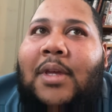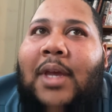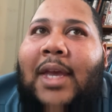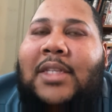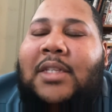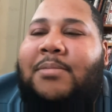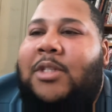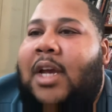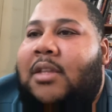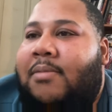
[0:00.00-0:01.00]
it's
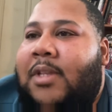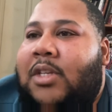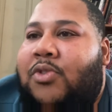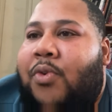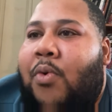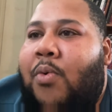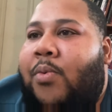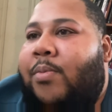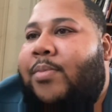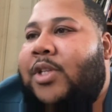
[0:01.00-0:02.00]
subjectively true,
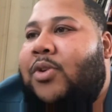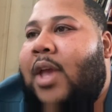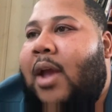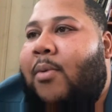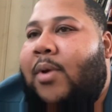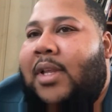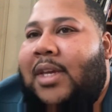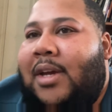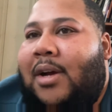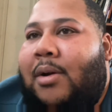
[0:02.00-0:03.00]
but you can't really
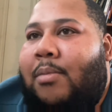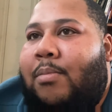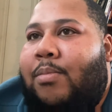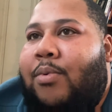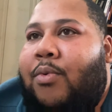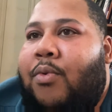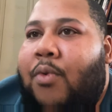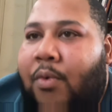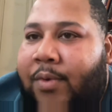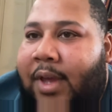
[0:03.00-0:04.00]

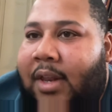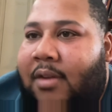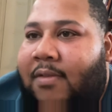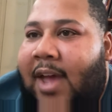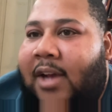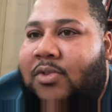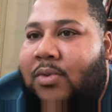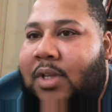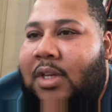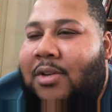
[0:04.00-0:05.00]
prove it
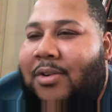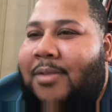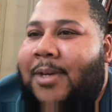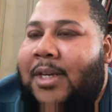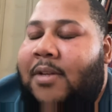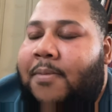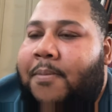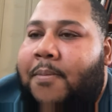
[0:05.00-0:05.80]
factually, you know what I mean?